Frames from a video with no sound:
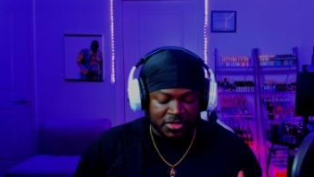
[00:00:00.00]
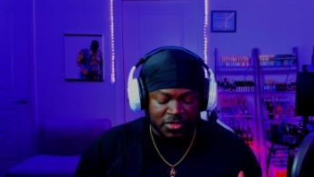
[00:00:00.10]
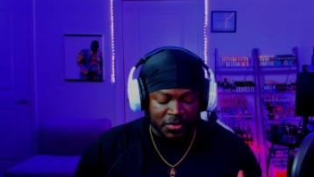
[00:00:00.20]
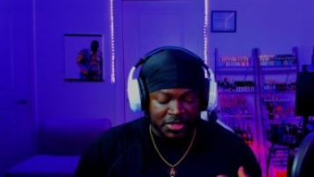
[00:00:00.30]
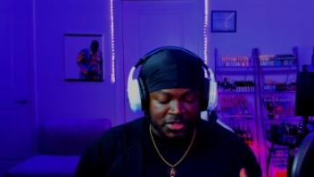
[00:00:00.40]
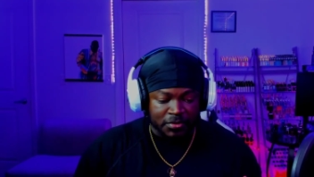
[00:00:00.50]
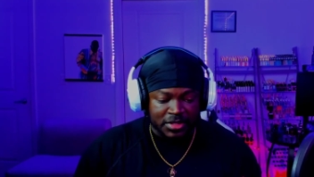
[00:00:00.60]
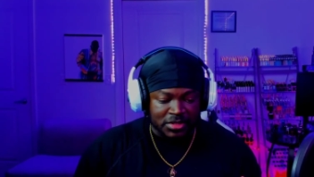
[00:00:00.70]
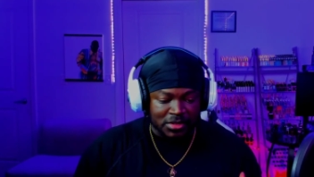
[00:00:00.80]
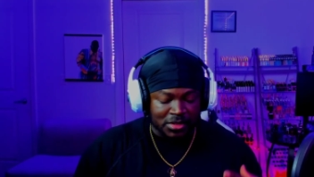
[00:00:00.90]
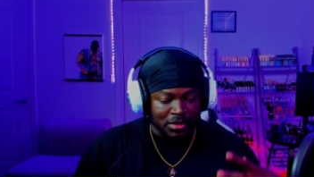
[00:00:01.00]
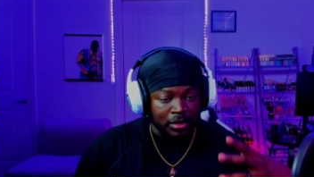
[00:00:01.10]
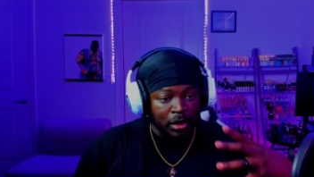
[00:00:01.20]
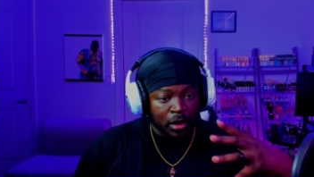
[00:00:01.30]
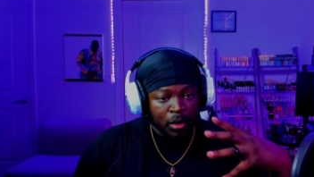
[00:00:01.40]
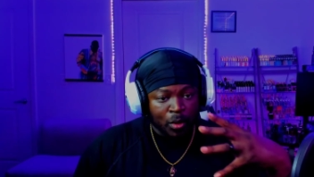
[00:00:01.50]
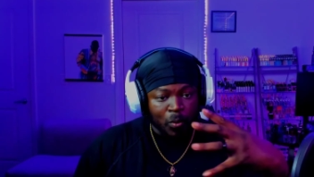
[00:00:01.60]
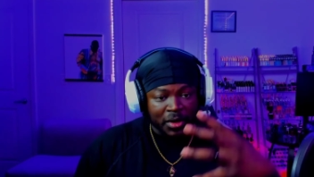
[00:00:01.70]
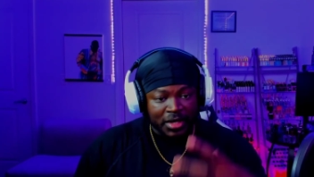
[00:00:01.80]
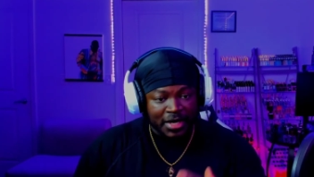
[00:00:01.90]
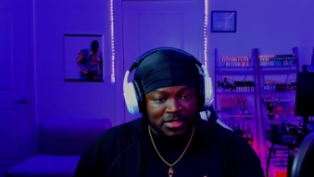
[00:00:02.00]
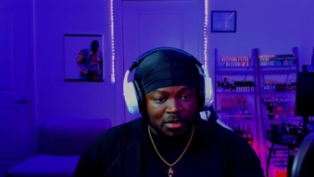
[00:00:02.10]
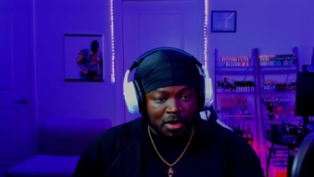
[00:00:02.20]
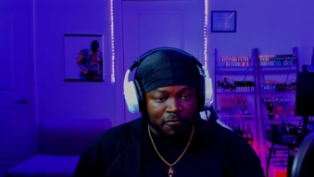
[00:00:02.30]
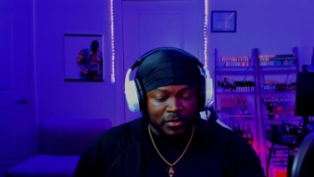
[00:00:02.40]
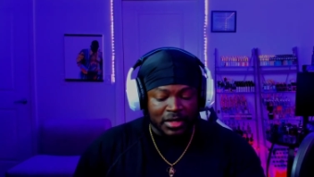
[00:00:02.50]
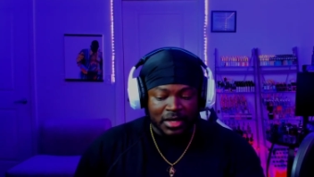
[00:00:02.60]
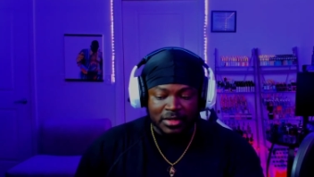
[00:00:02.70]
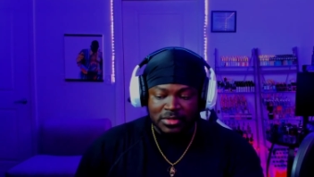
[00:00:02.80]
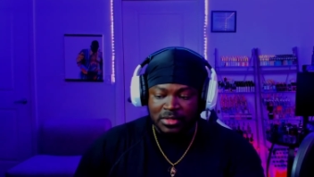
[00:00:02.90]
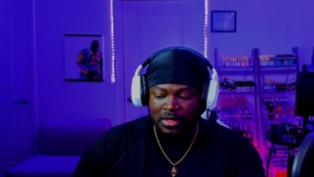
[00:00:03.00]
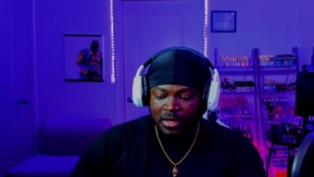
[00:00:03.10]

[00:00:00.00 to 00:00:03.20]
so interested in what he has to offer next.